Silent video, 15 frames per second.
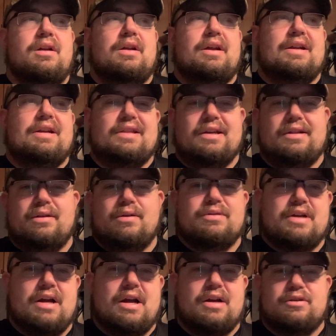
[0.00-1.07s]
Anything those
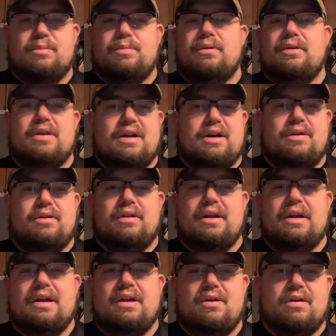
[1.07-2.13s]
guys are putting out,
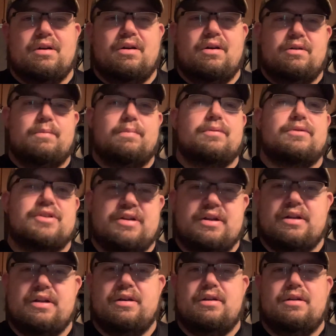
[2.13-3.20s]
they are
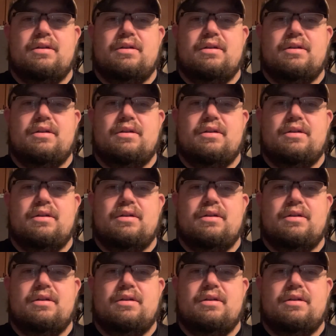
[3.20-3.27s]
100%.